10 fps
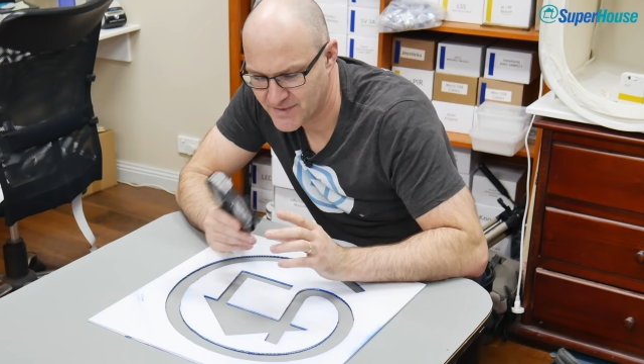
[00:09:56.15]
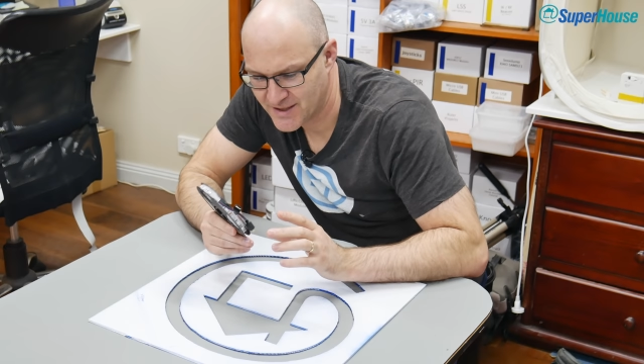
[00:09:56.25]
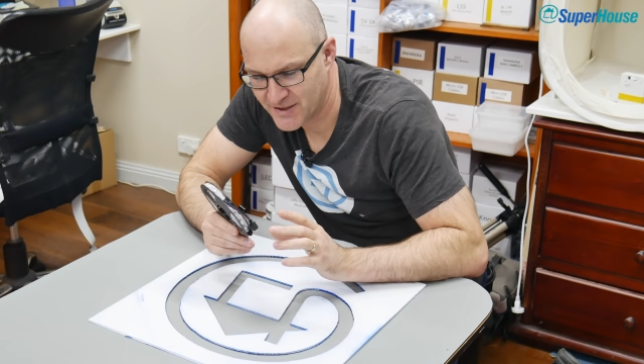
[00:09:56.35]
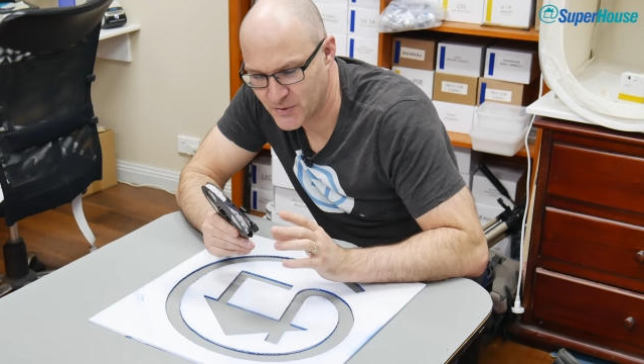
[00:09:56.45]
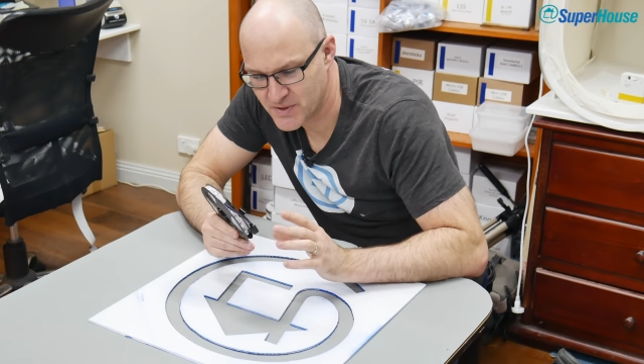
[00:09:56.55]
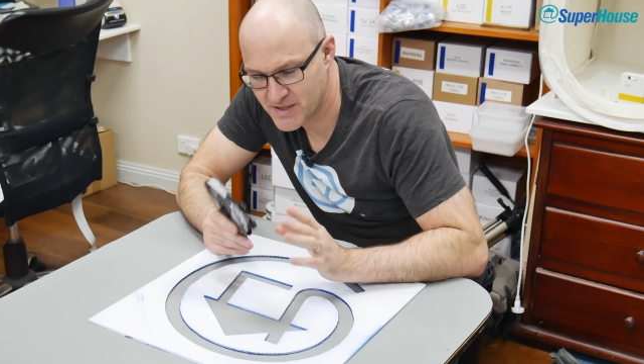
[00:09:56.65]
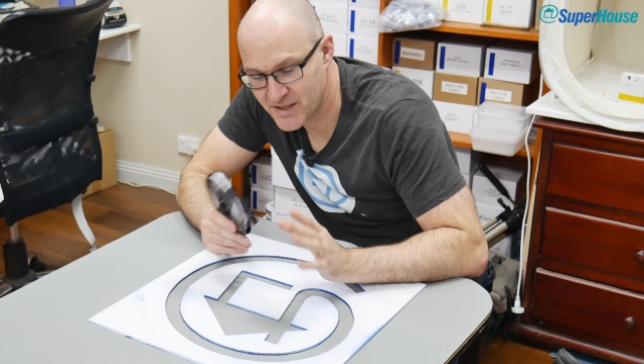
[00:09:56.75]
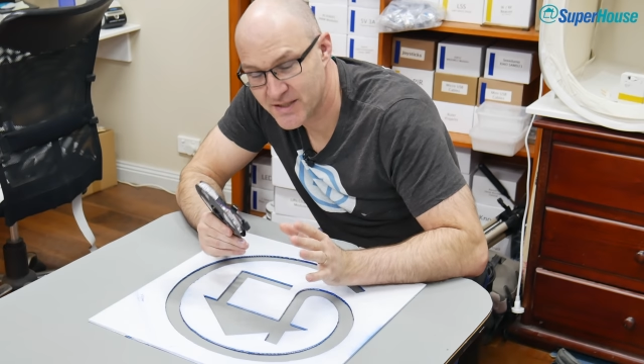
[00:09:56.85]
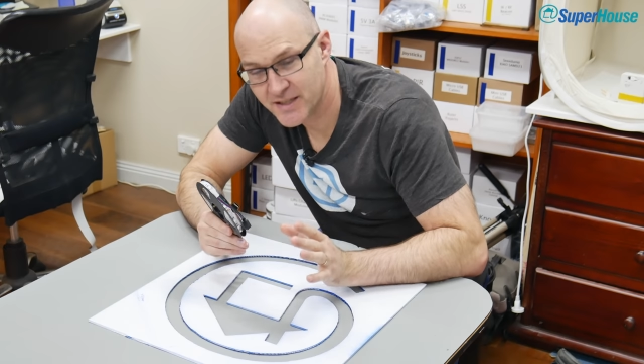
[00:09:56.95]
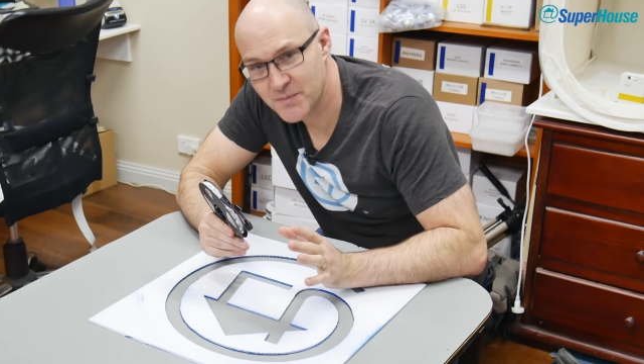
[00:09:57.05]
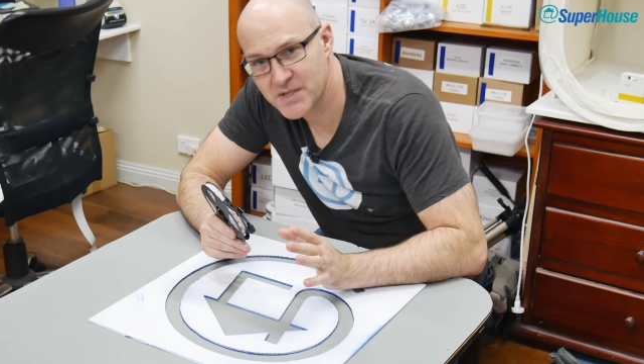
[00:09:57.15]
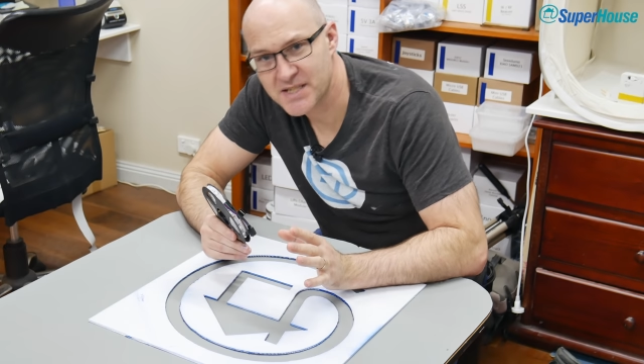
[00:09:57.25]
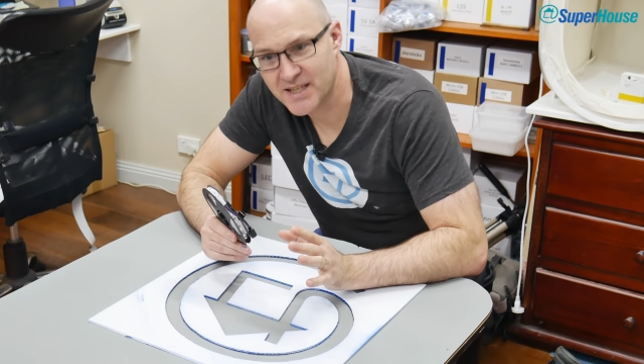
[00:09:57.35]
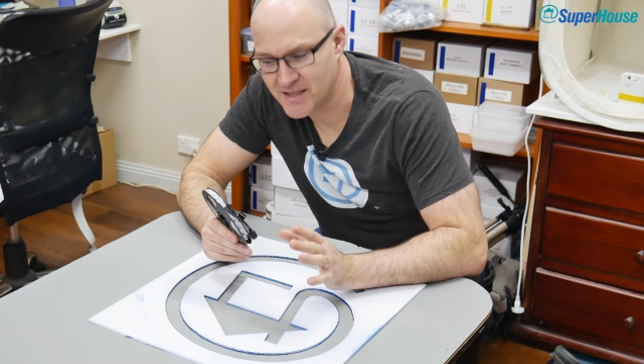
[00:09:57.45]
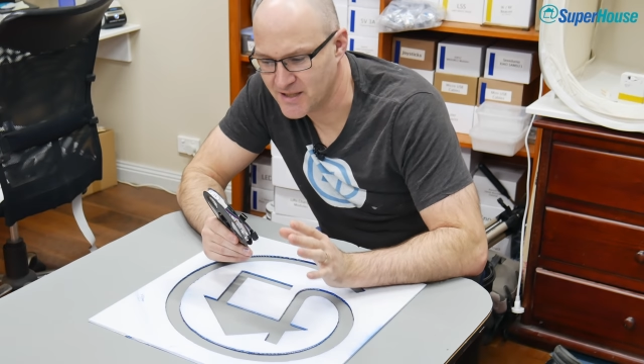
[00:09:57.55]
Now, there was yet another
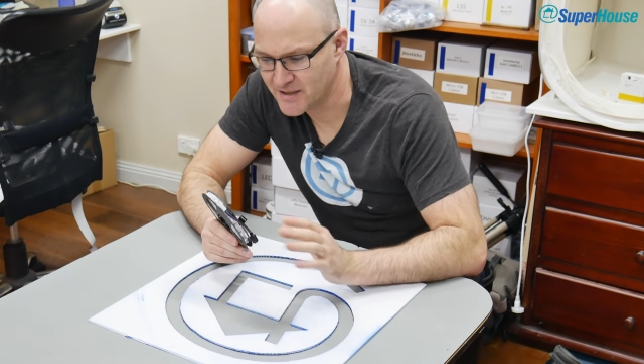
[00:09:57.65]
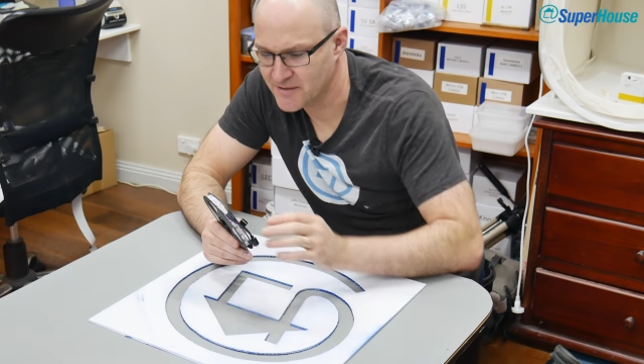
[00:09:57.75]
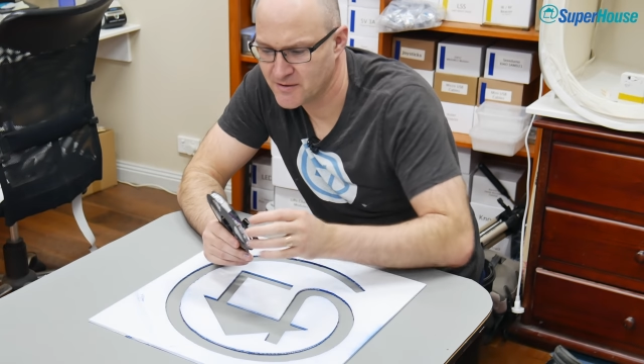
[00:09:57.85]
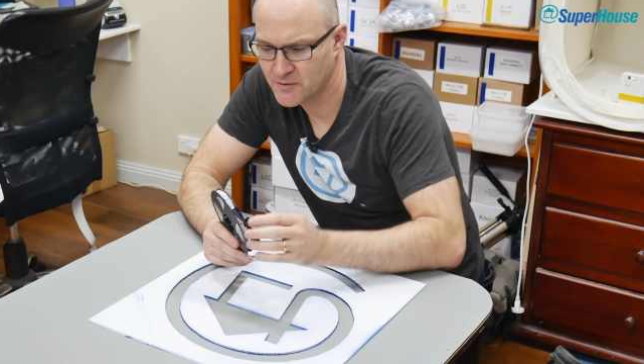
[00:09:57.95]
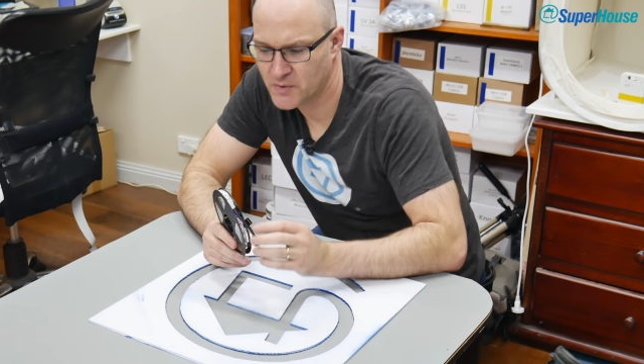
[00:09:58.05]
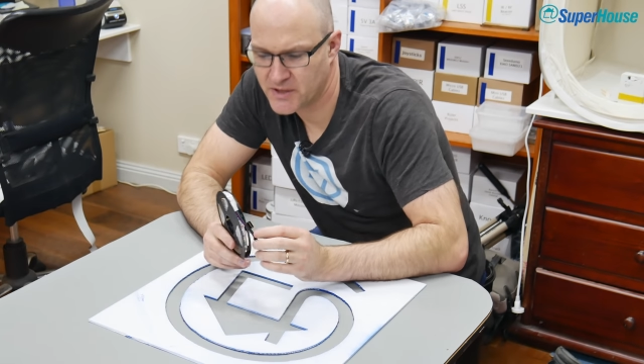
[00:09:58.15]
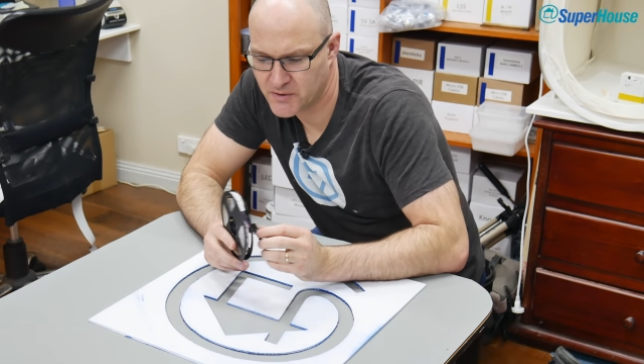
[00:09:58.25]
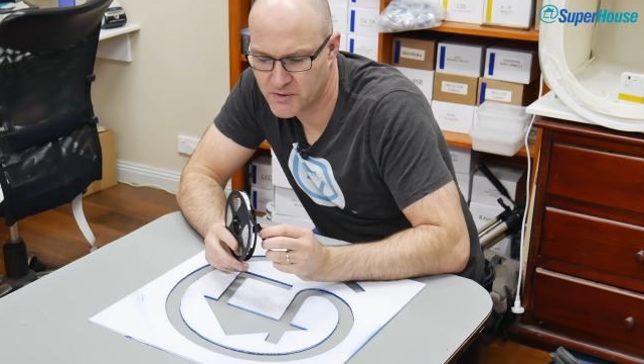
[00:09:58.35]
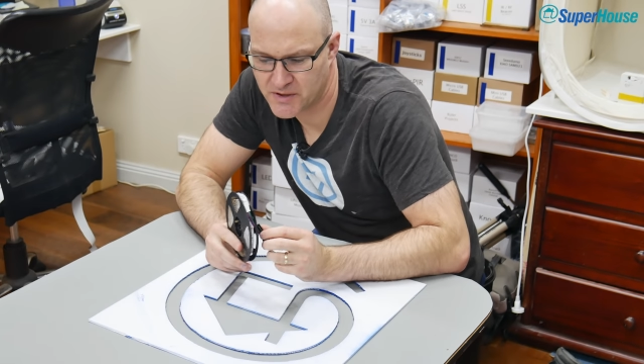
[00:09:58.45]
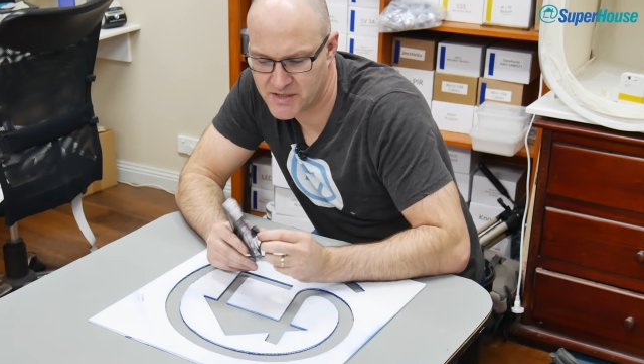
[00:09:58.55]
mistake here. when I ordered